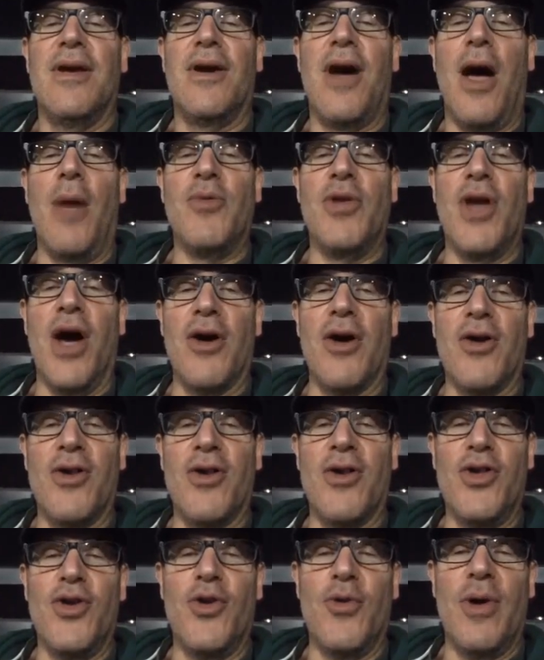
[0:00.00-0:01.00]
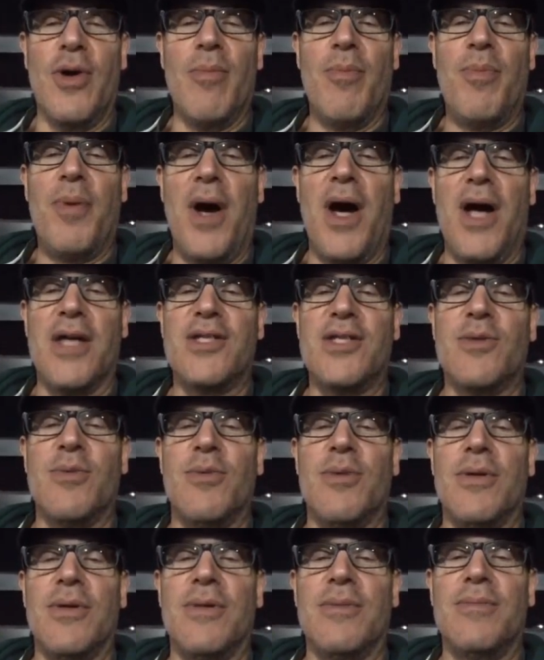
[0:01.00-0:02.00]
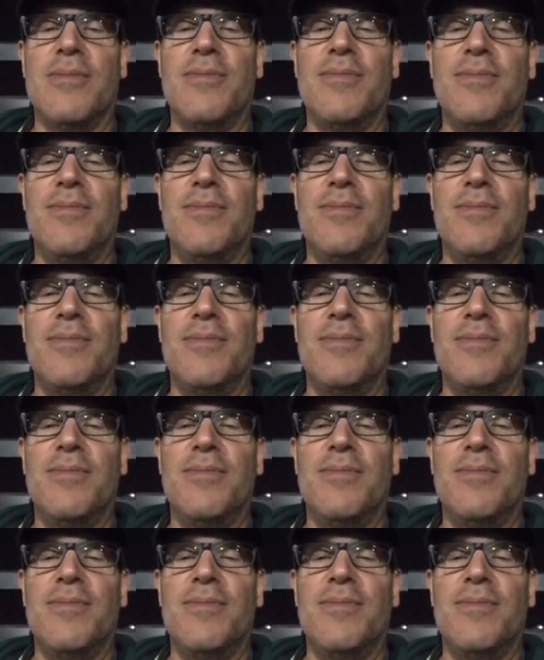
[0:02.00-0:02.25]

I'm younger than you, impossible.